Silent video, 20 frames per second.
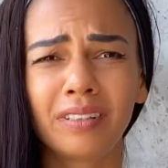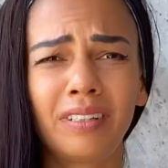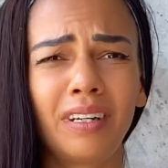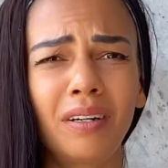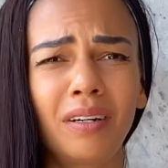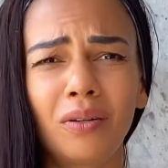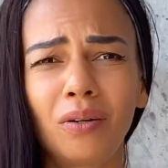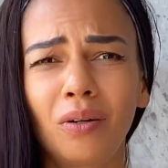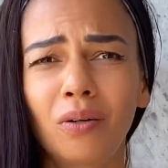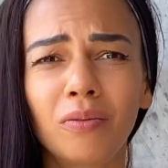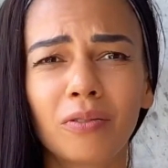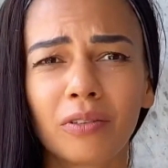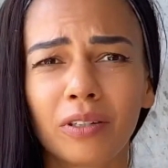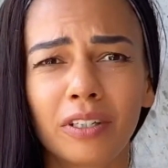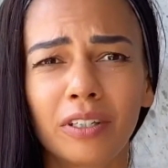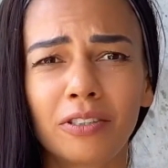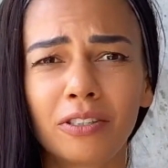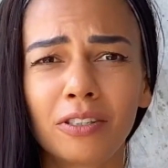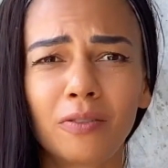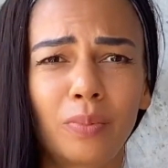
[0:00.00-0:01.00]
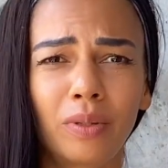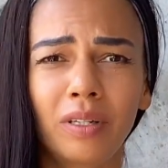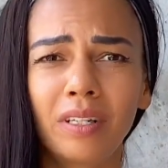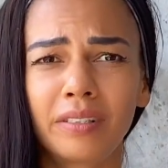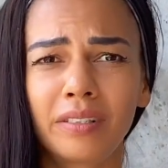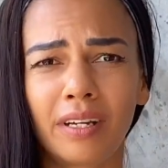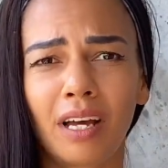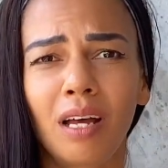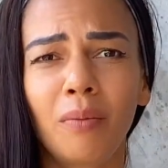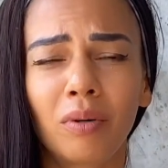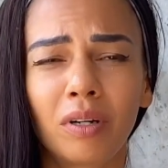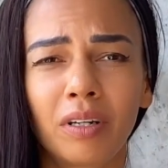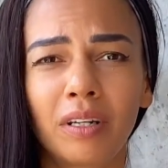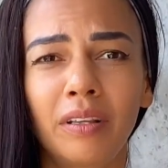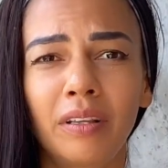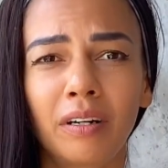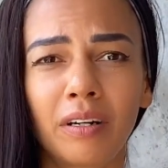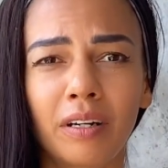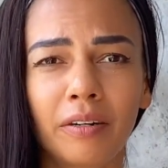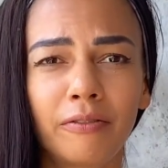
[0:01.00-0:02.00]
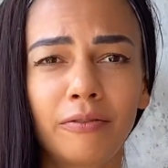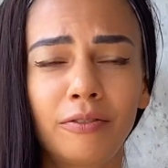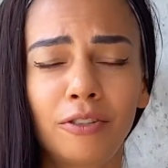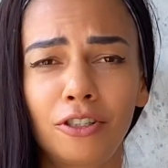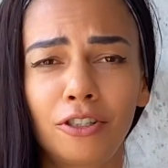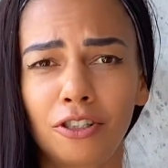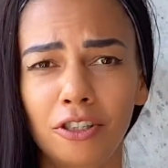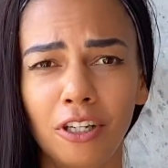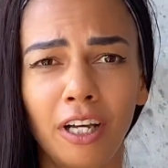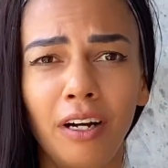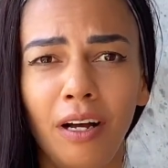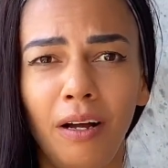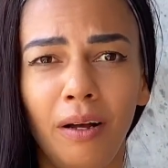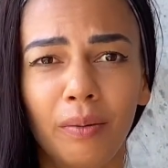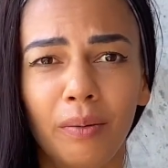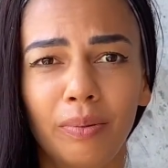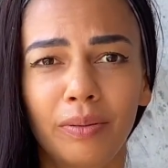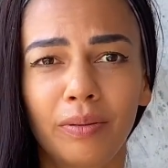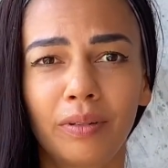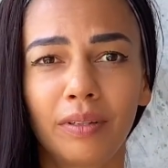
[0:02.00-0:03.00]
get over it, just put a tampon in there and shut up.